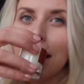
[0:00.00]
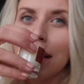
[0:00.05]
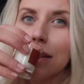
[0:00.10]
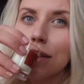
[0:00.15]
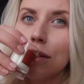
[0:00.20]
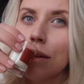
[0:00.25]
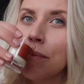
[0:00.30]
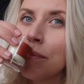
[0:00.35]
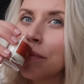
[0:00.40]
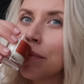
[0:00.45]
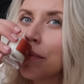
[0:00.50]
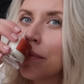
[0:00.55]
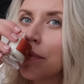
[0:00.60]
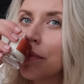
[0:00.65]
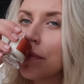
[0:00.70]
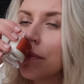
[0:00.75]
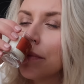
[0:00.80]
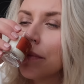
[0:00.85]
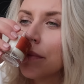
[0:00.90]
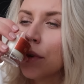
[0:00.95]
that's
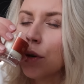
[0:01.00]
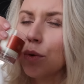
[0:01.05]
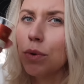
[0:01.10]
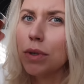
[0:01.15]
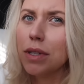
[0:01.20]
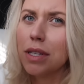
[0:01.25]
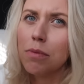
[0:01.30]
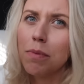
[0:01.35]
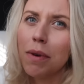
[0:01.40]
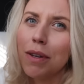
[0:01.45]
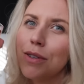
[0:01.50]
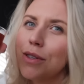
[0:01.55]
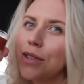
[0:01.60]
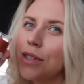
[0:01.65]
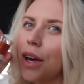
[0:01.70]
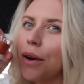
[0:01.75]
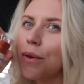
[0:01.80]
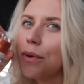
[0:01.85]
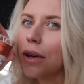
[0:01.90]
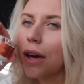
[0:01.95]
Oh, it smells
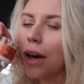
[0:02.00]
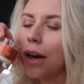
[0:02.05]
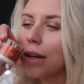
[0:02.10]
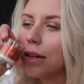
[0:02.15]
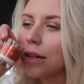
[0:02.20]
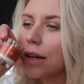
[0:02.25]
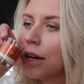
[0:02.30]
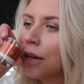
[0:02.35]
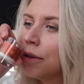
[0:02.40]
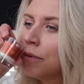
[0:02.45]
so good.